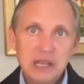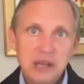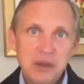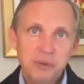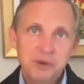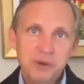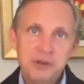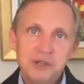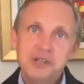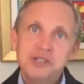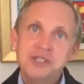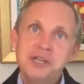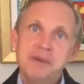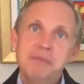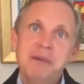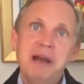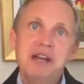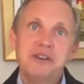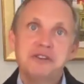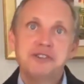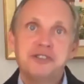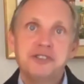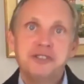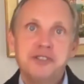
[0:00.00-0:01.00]
we're just
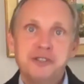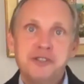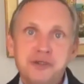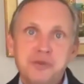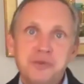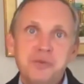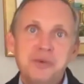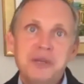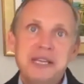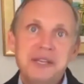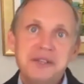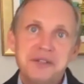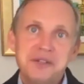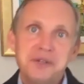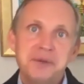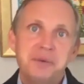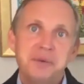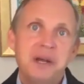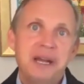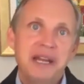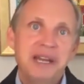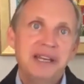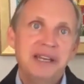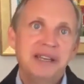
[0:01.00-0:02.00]
about 2 weeks
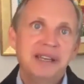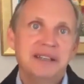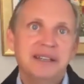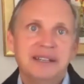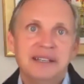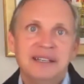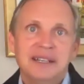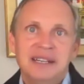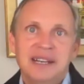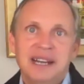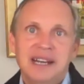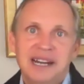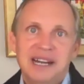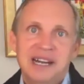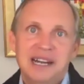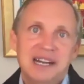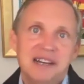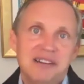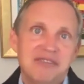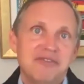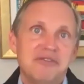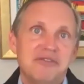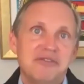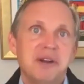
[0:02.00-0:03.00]
away
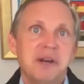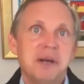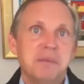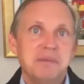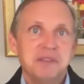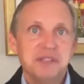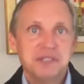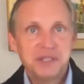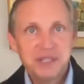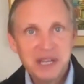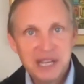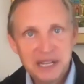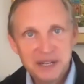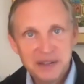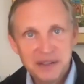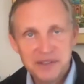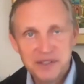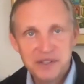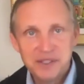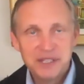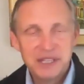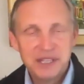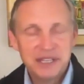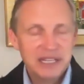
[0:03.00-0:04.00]
from the State of the
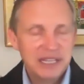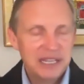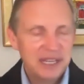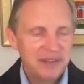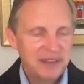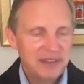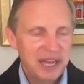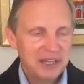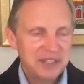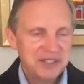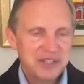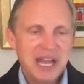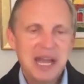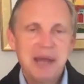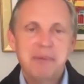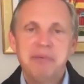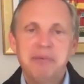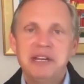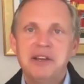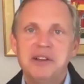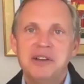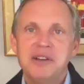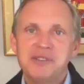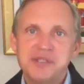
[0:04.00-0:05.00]
City, and that's
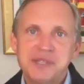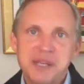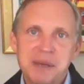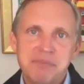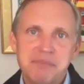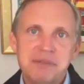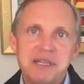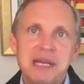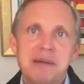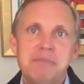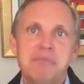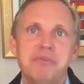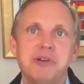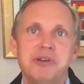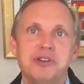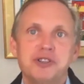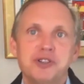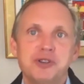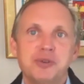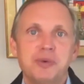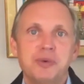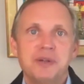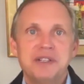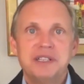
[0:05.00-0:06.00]
happening on September
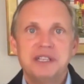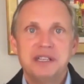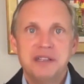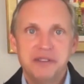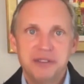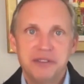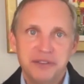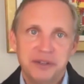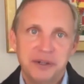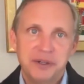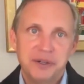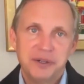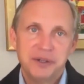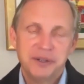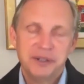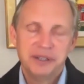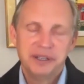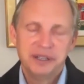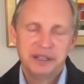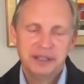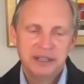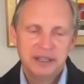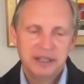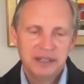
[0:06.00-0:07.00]

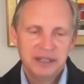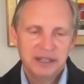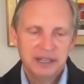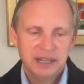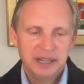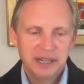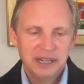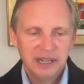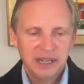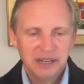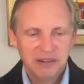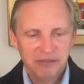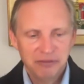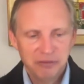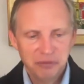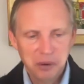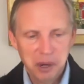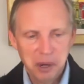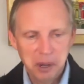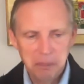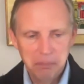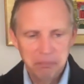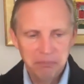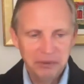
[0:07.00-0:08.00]
23rd.
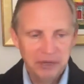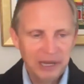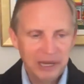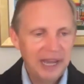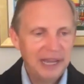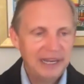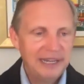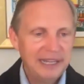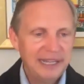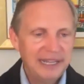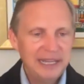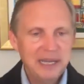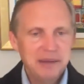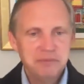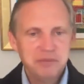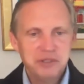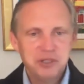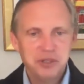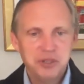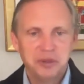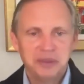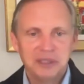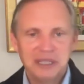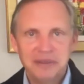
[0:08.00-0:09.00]
From 9 a.m.
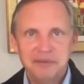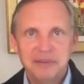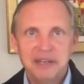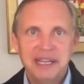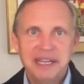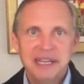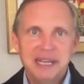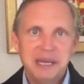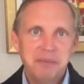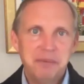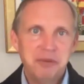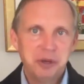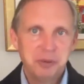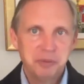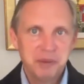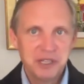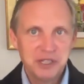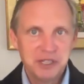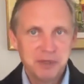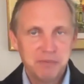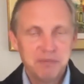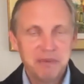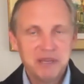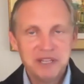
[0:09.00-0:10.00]
to 11 a.m. there'll be
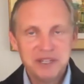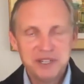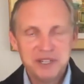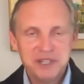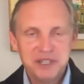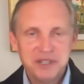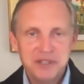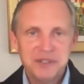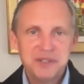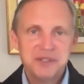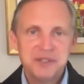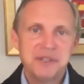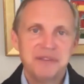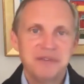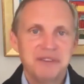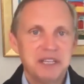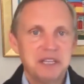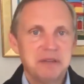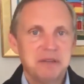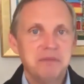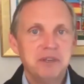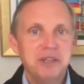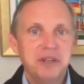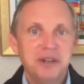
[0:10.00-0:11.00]
speeches and the
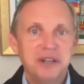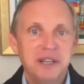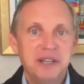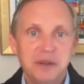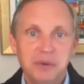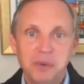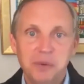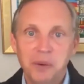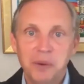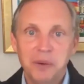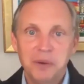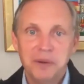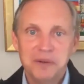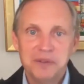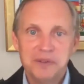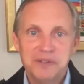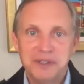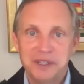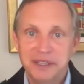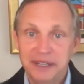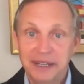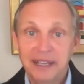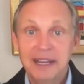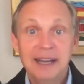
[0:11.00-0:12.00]
community awards
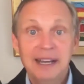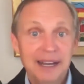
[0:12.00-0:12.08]
and